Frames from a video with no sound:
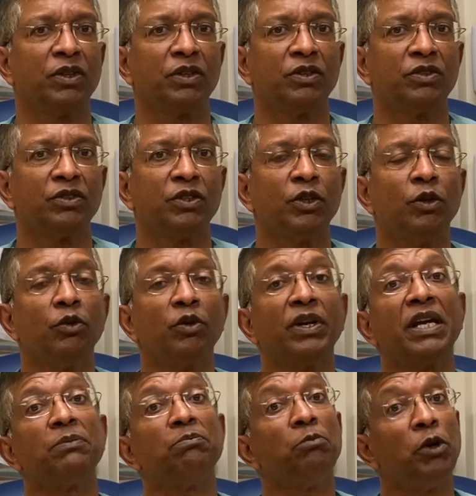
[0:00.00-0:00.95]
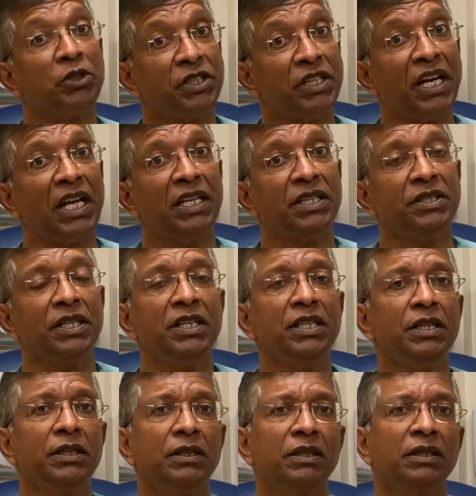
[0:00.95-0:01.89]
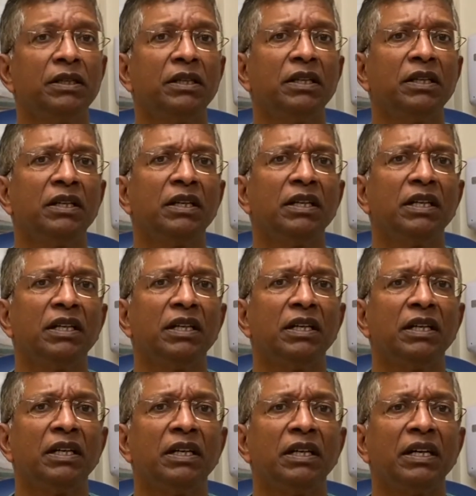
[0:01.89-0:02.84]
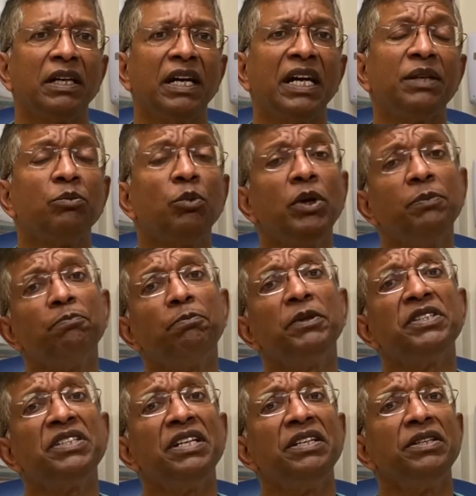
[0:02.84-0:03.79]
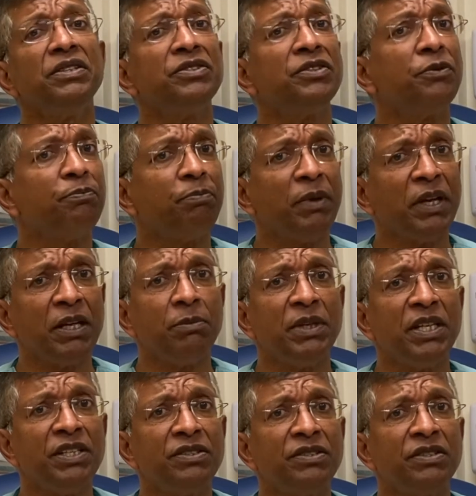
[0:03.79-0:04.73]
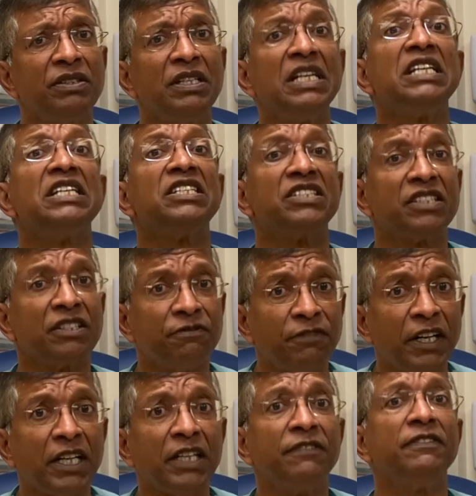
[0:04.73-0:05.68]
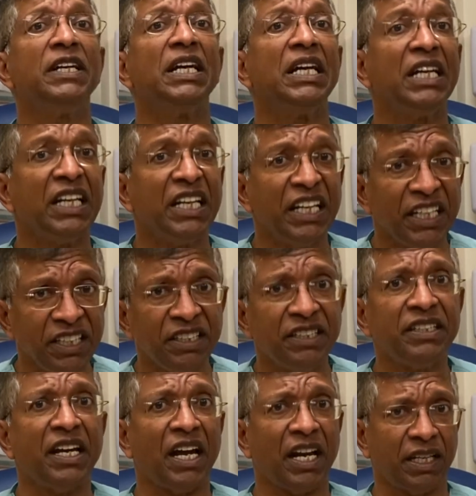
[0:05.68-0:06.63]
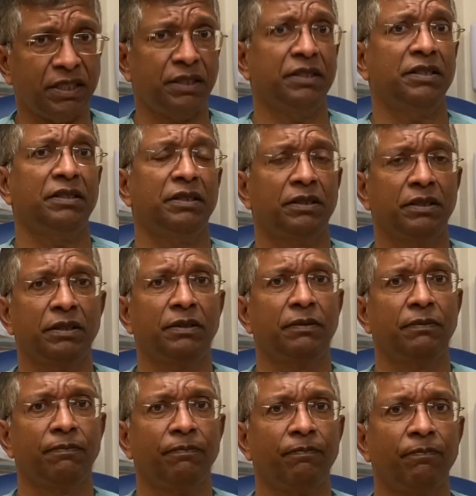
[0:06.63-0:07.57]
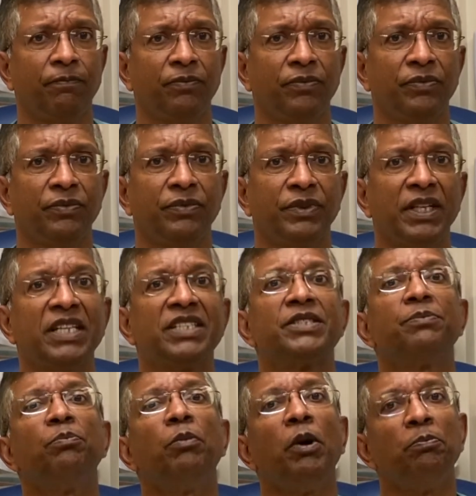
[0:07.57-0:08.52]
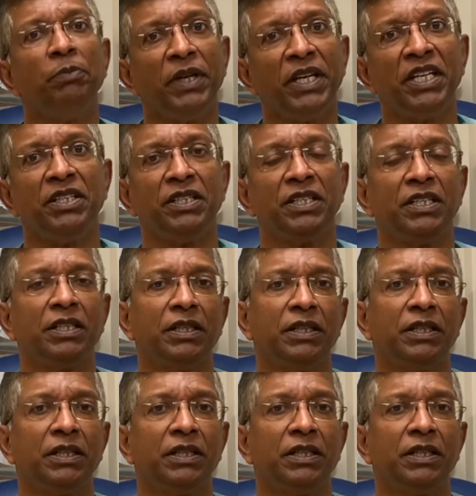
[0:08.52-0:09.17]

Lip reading: So you look at mortality. And what percentage of babies survive intact? That's morbidity.